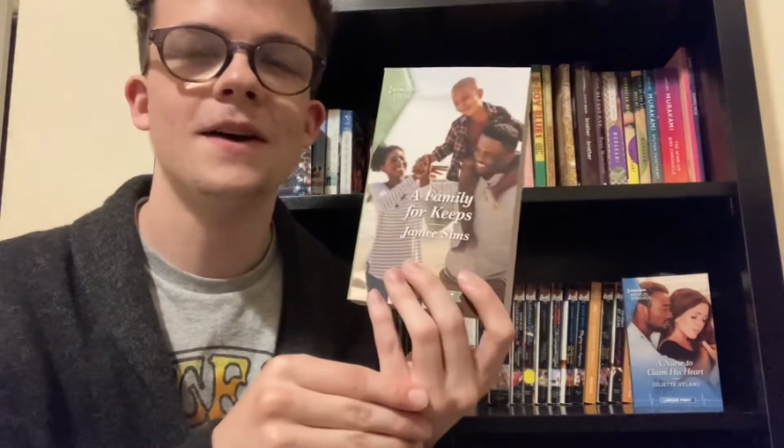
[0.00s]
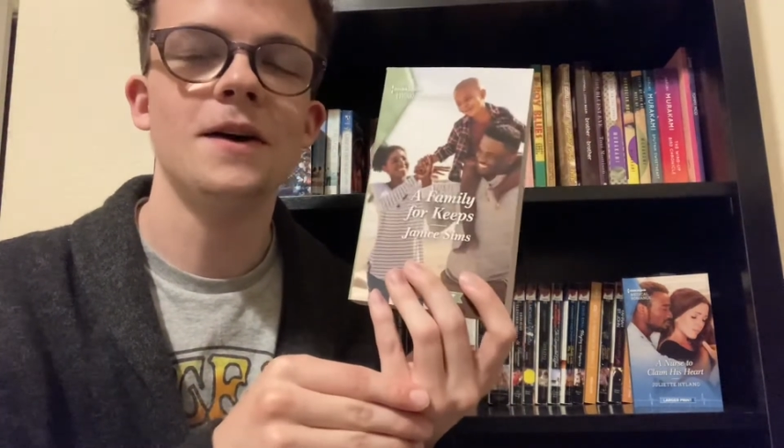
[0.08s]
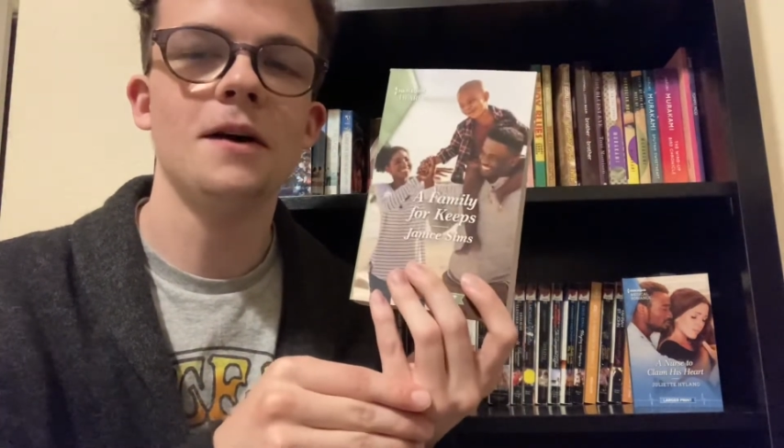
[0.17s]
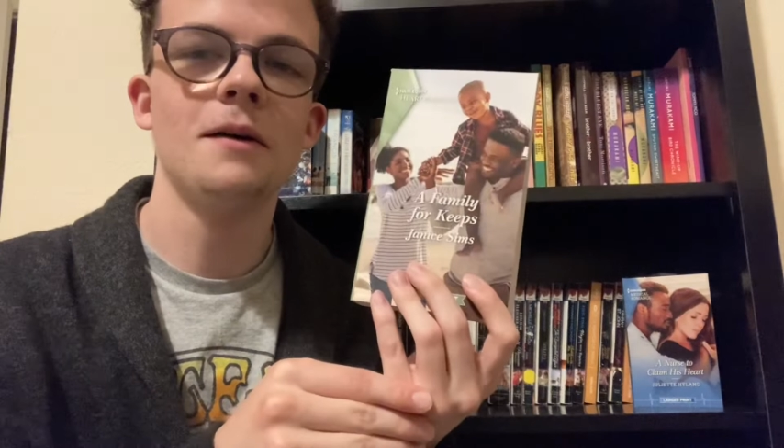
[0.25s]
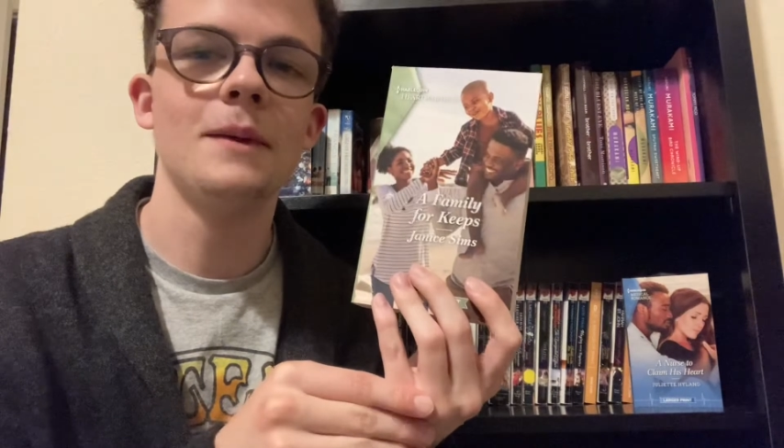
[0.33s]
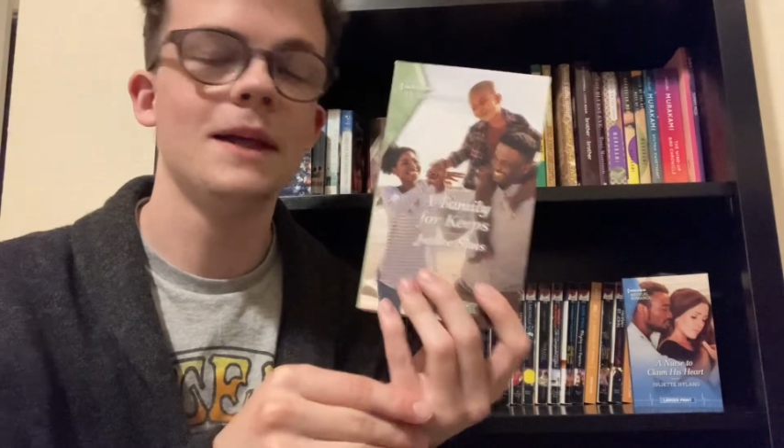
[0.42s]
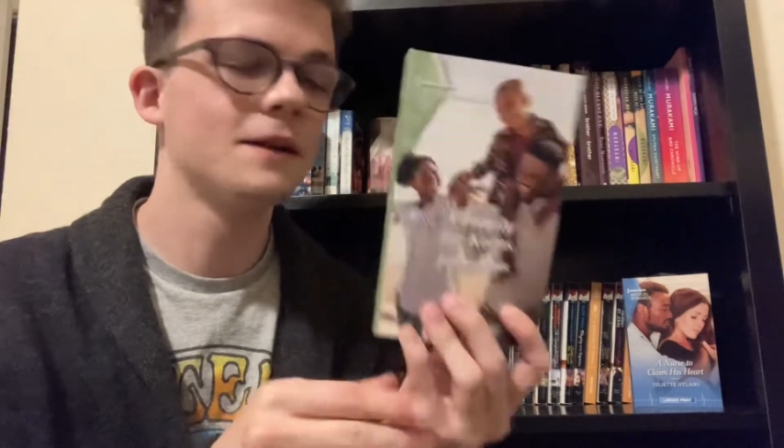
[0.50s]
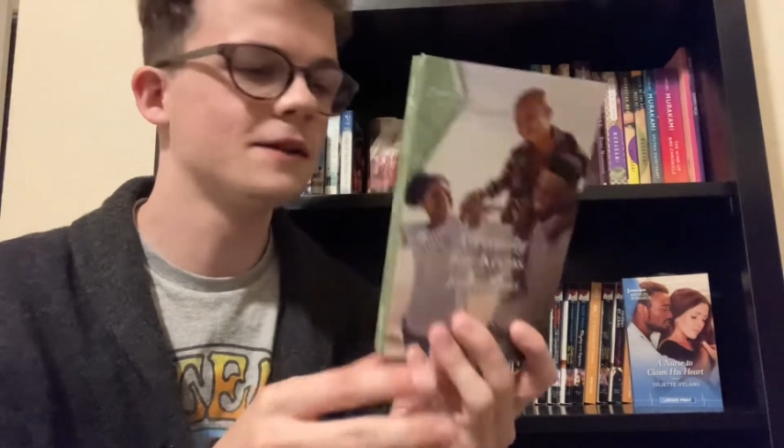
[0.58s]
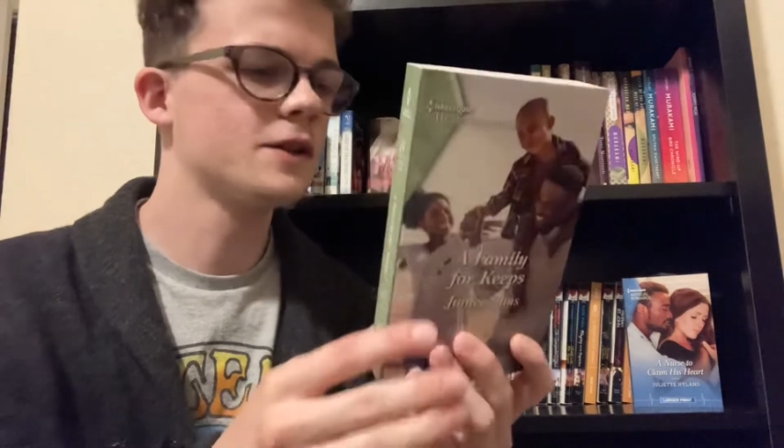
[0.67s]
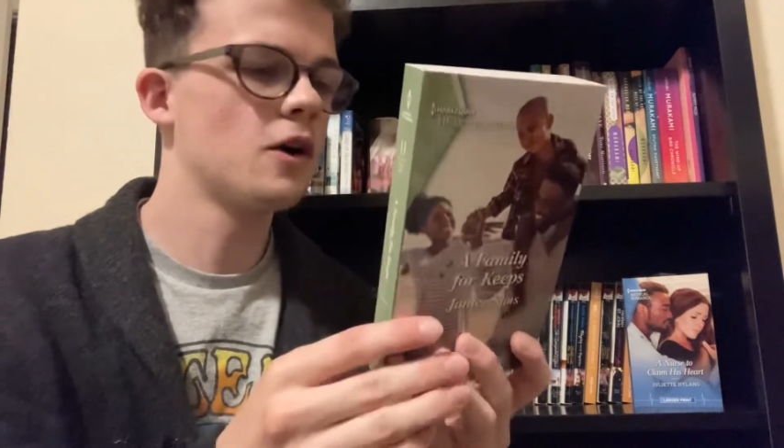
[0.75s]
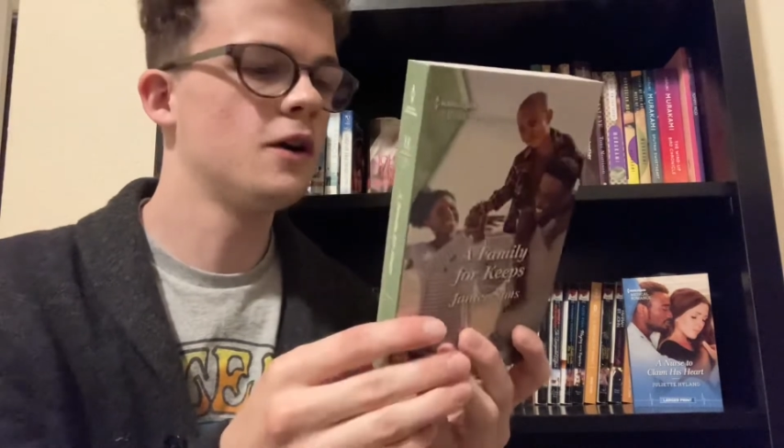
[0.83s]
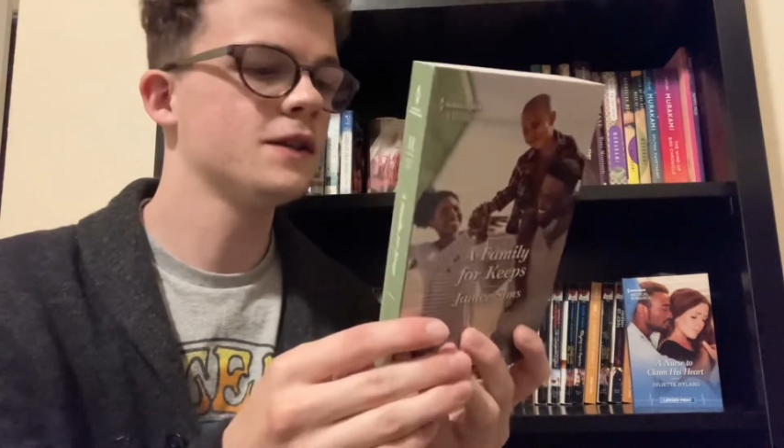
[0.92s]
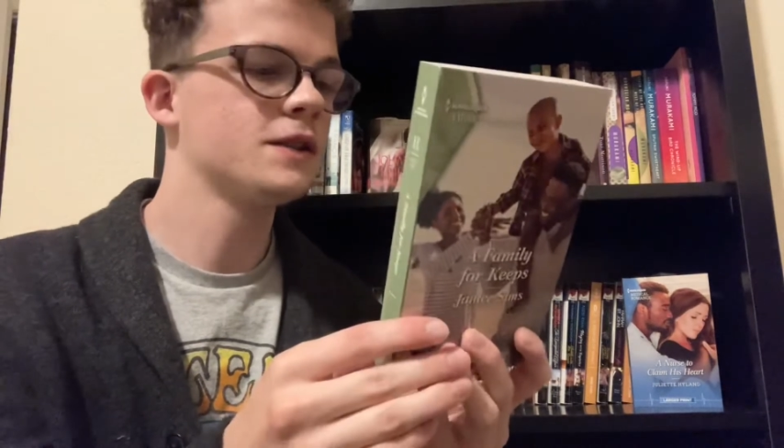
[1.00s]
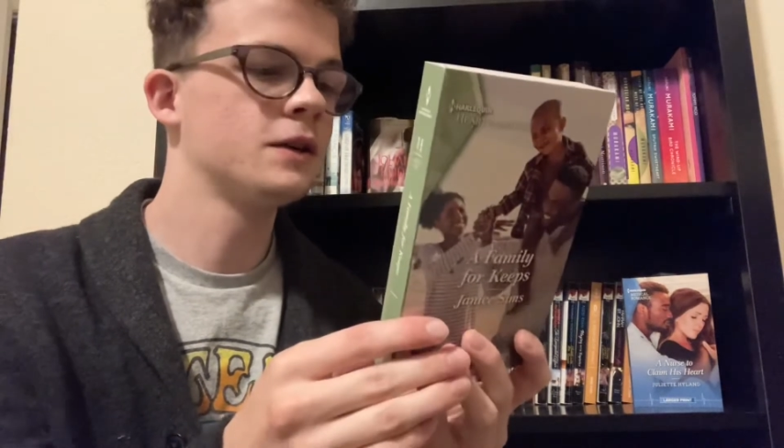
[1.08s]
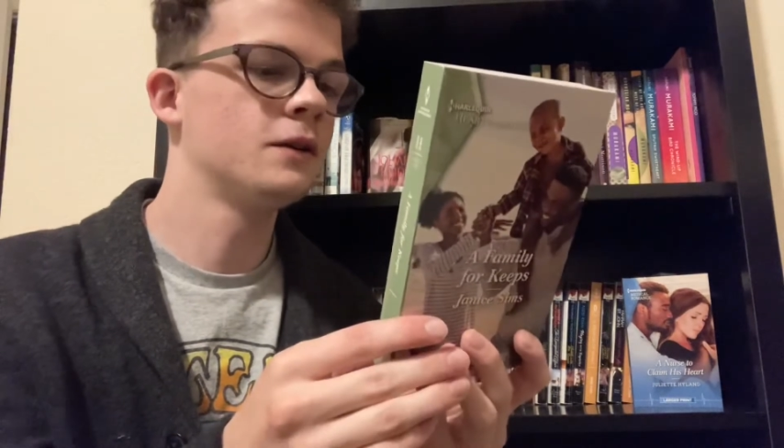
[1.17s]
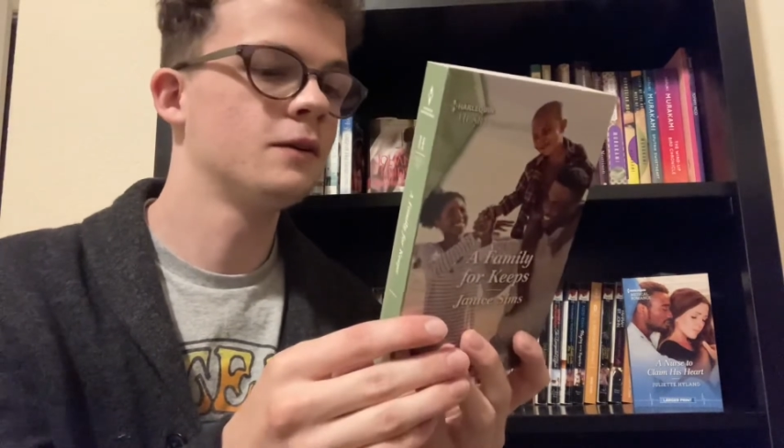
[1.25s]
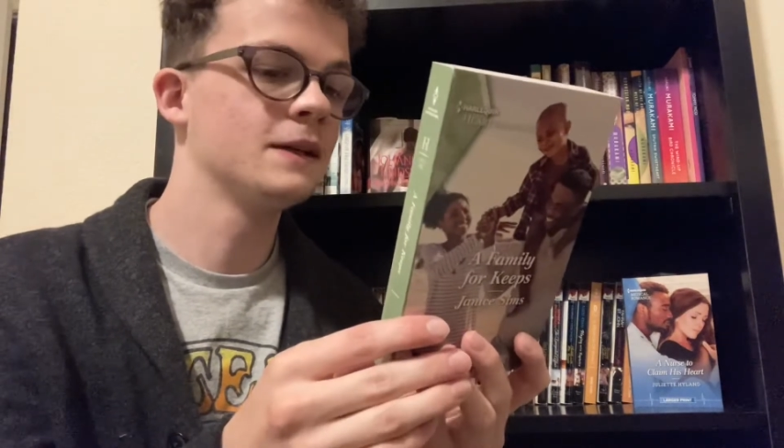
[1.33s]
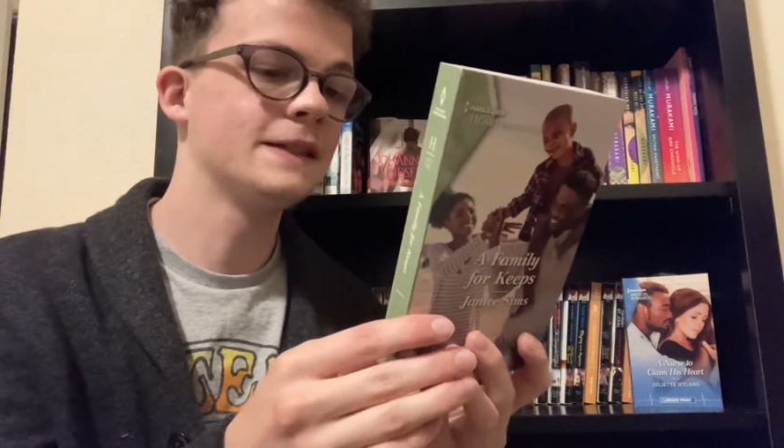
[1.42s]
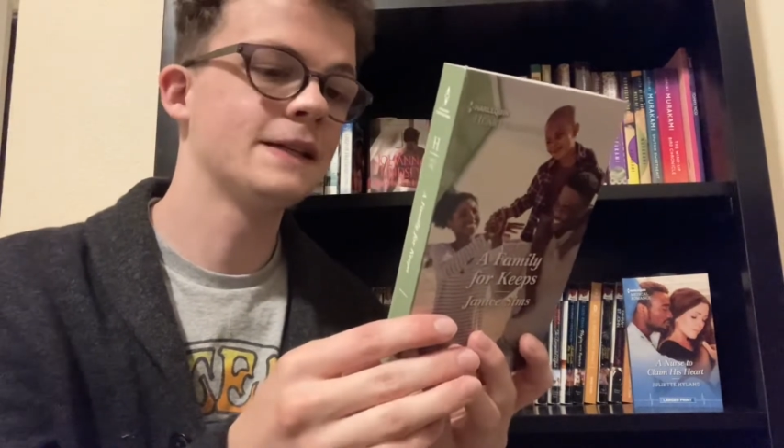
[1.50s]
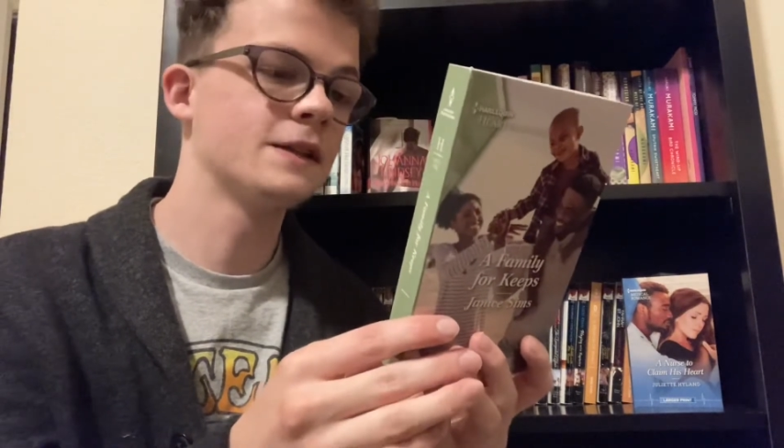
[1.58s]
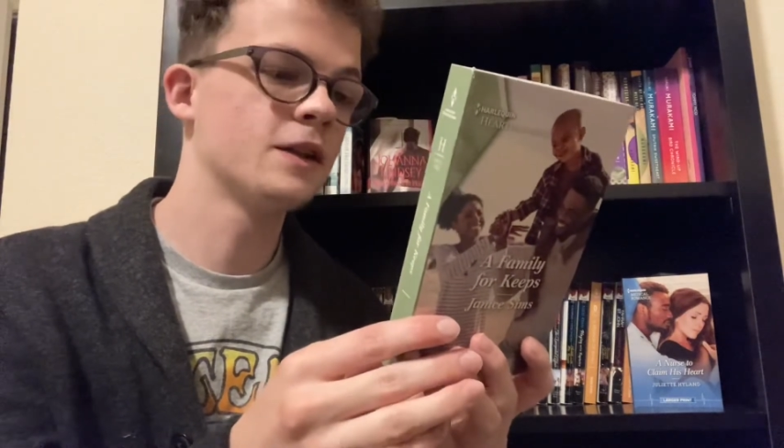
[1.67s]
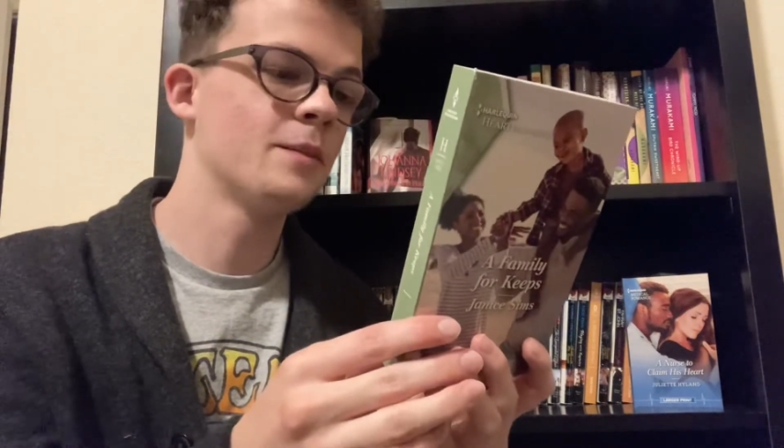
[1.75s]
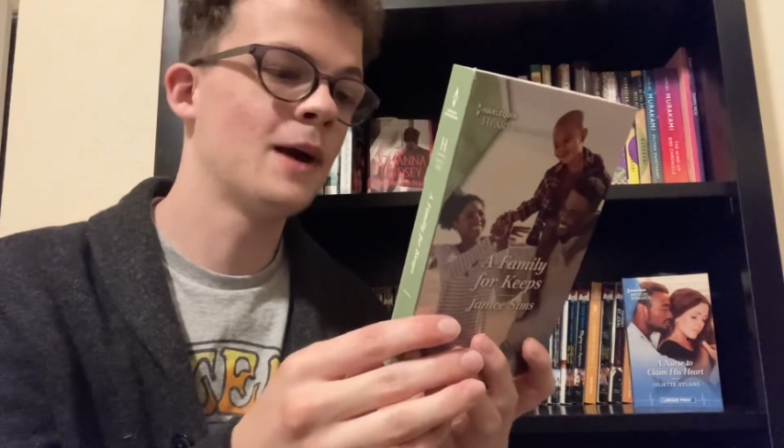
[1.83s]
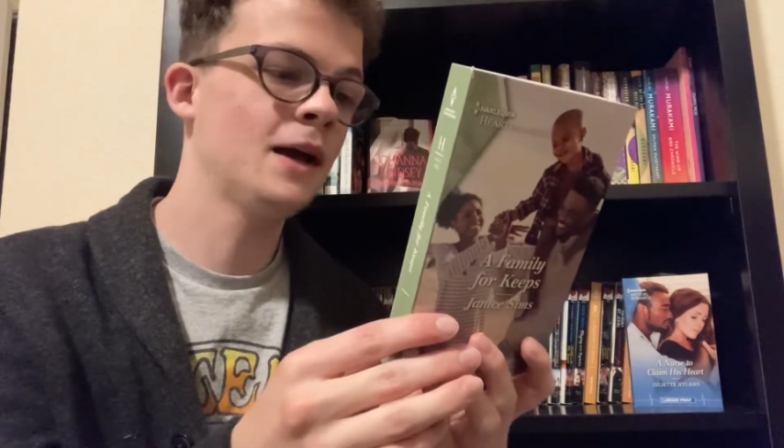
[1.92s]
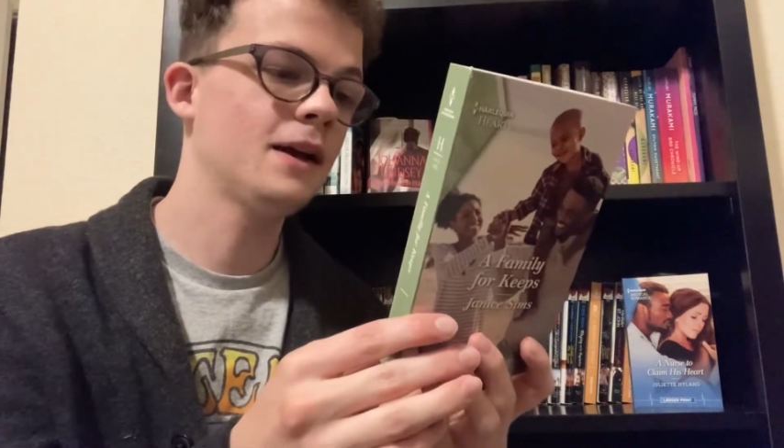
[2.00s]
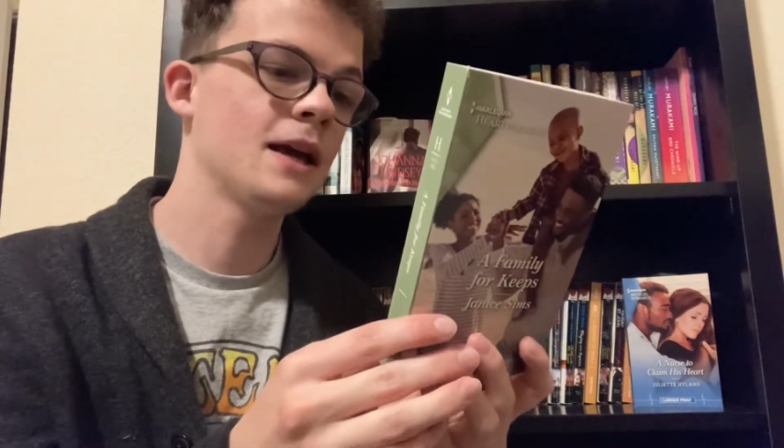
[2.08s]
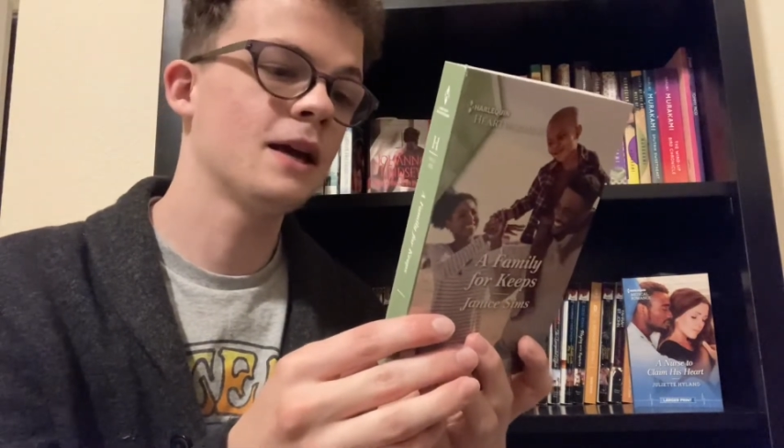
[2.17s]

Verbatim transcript: um, and there's also, it says on the back,